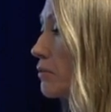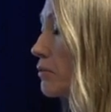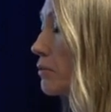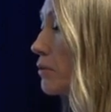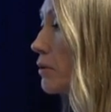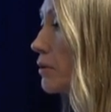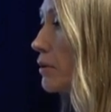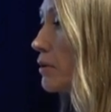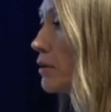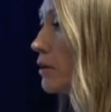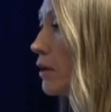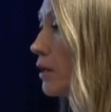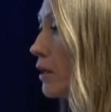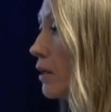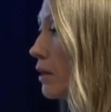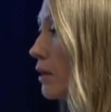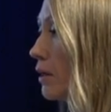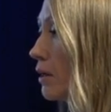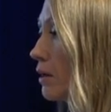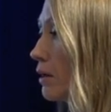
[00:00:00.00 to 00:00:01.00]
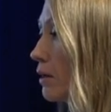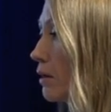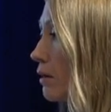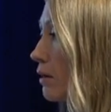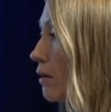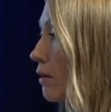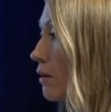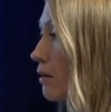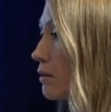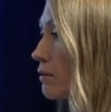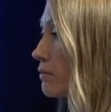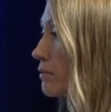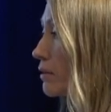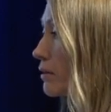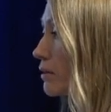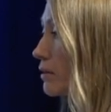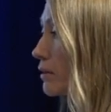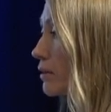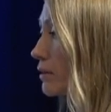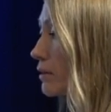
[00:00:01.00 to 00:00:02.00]
for all of our
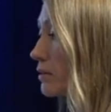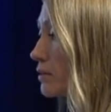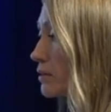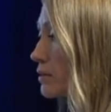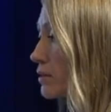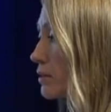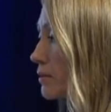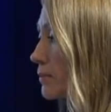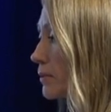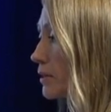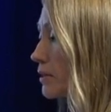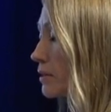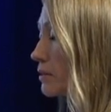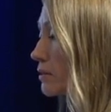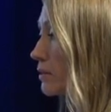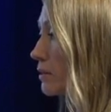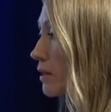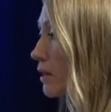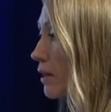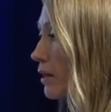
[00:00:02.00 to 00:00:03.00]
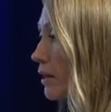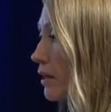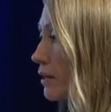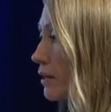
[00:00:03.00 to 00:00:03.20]
clients. I mean,